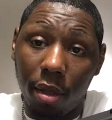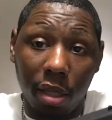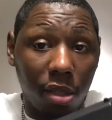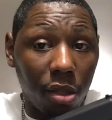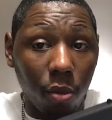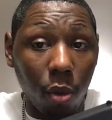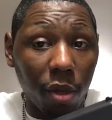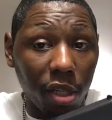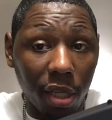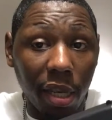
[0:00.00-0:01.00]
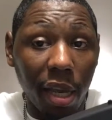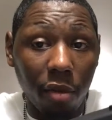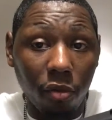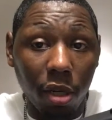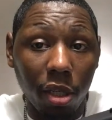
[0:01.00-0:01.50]
It's somewhere where she
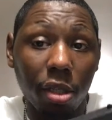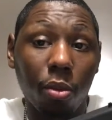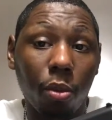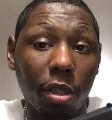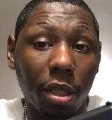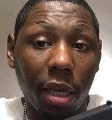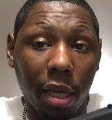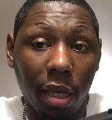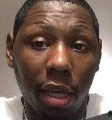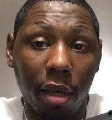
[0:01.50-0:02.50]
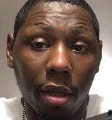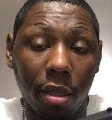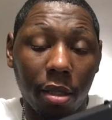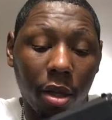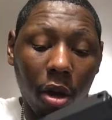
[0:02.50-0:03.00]
can't reach and somewhere where she can't get,
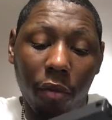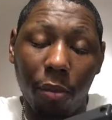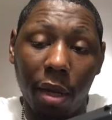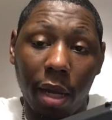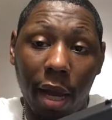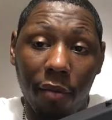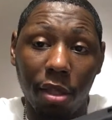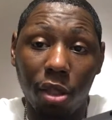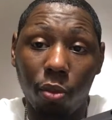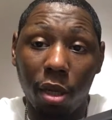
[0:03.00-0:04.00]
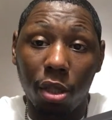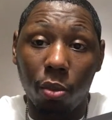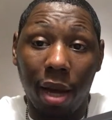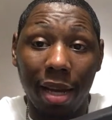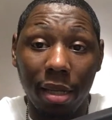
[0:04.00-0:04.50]
because God forbid I have a situation
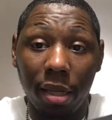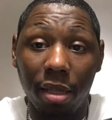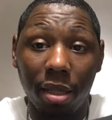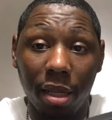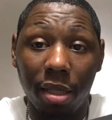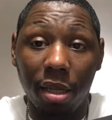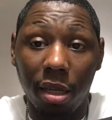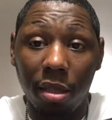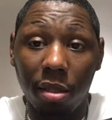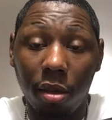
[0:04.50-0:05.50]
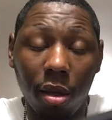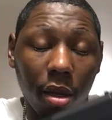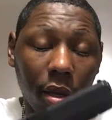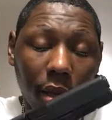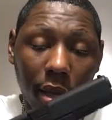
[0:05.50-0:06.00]
where I need to get to this,
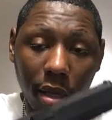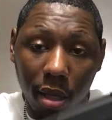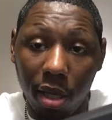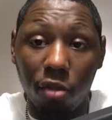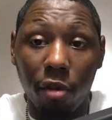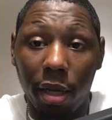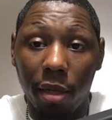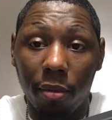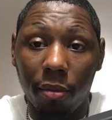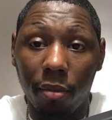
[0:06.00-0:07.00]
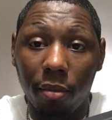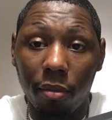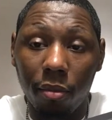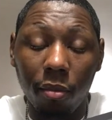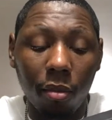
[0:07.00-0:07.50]
is ready.
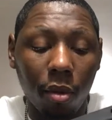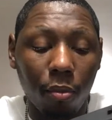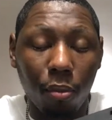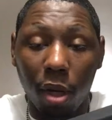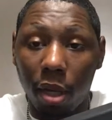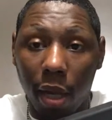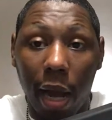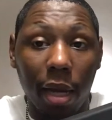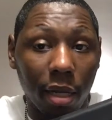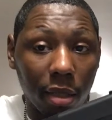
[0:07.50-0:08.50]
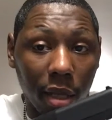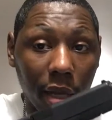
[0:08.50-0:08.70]
But I could